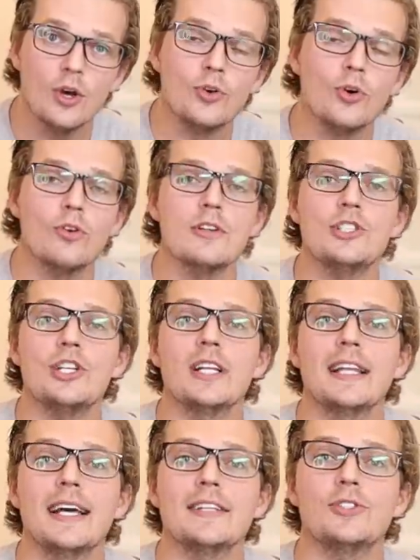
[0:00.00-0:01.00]
Nor is she
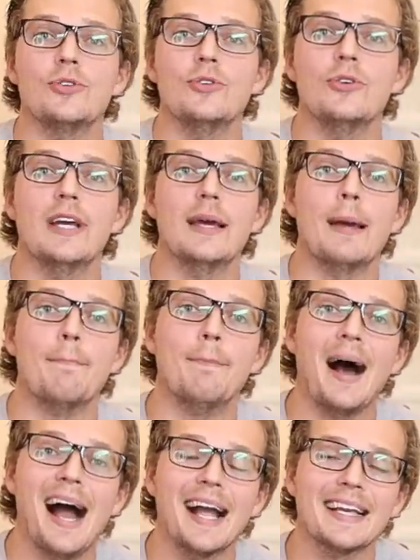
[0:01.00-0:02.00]
allowed to
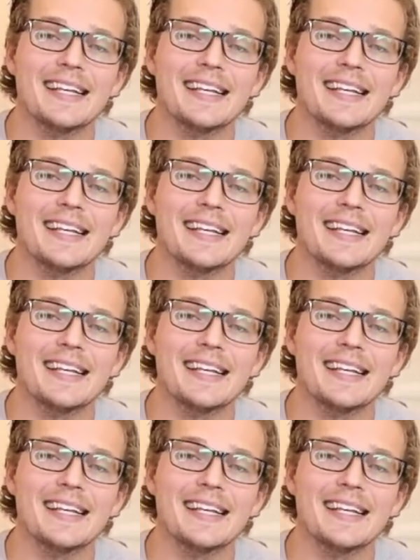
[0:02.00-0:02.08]
bark